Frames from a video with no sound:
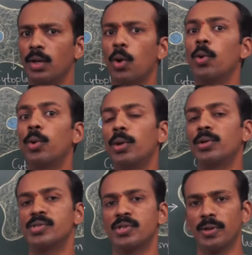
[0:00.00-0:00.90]

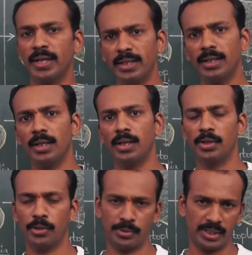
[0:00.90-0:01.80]

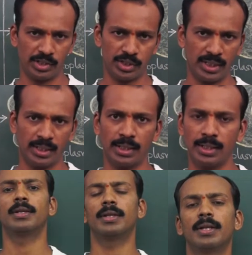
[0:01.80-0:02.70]
Holozoic
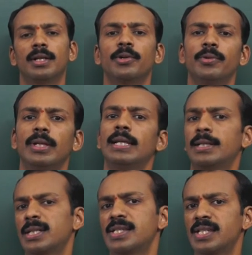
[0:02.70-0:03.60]
nutrition. Now
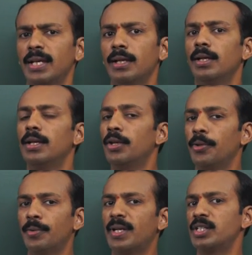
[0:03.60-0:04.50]
let us see
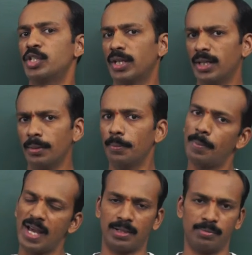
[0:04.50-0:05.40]
nutrition
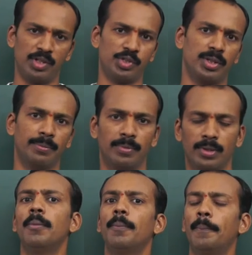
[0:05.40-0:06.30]
in paramecium.
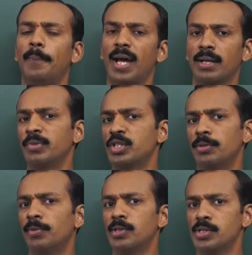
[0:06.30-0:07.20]

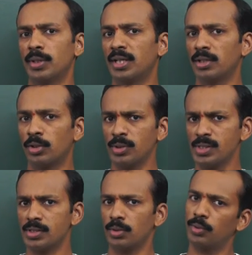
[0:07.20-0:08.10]
Paramecium also
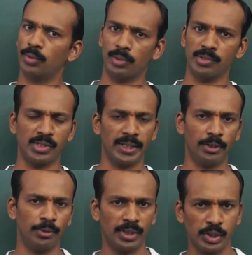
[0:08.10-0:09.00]
undergoes
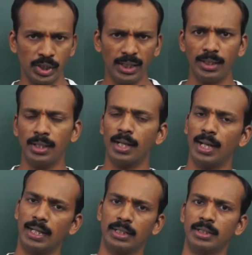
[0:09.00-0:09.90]
holozoic nutrition,
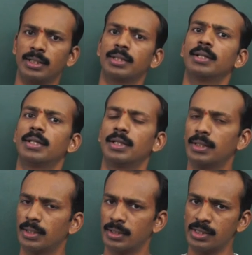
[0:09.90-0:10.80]
and
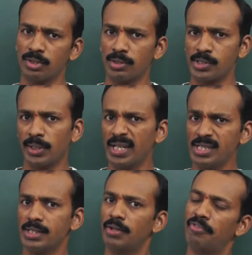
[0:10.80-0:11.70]
this also
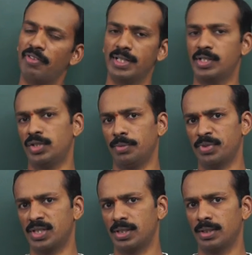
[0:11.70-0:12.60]
has five
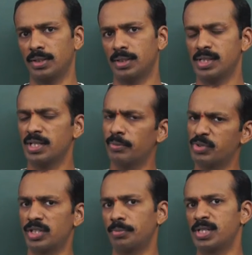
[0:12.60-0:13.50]
steps, same
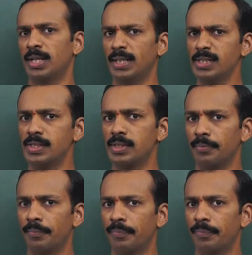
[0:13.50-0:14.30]
steps, that is